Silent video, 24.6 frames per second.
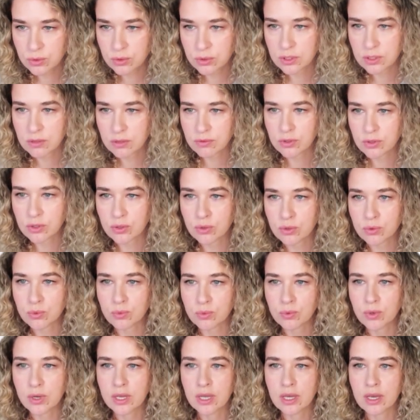If you
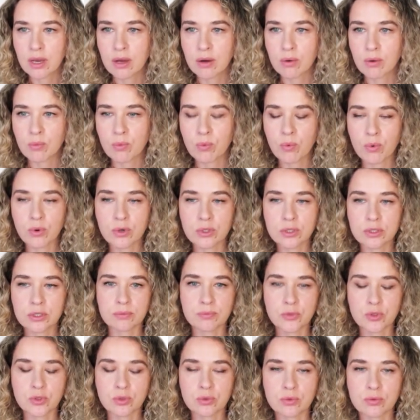want
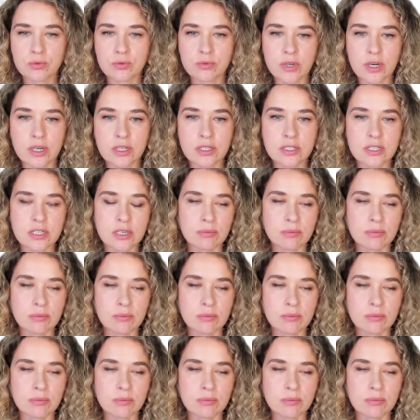to find some